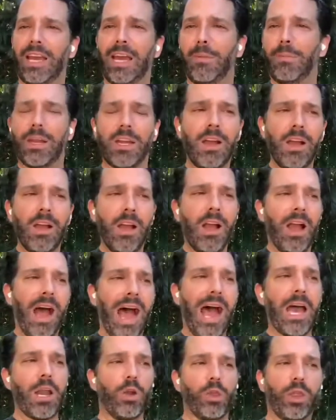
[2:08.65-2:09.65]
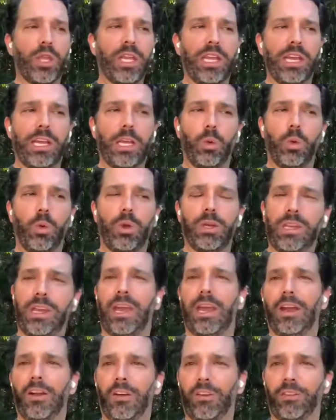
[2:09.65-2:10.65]
But I don't think anyone
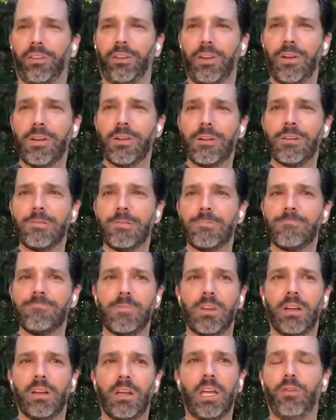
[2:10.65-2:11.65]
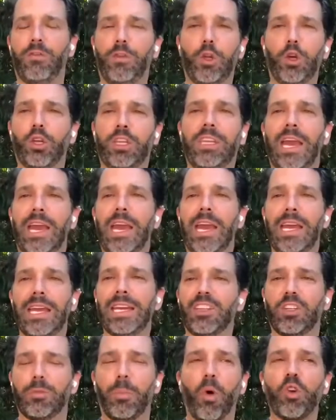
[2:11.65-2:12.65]
cares if you're gay in
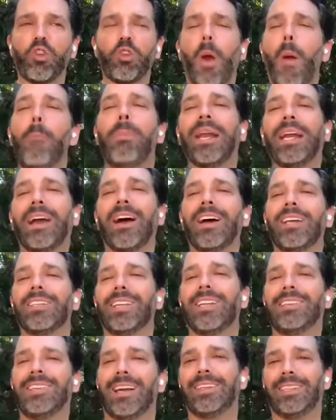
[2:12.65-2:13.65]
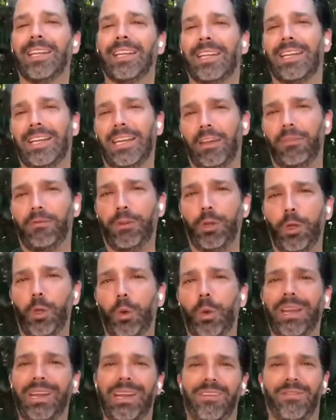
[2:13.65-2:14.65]
sports, because it doesn't give you
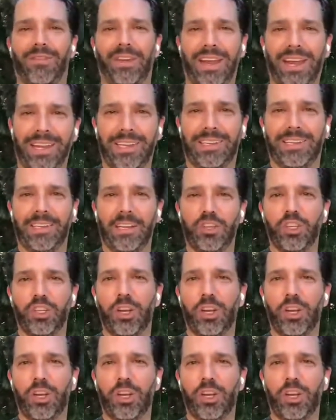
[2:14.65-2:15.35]
an advantage.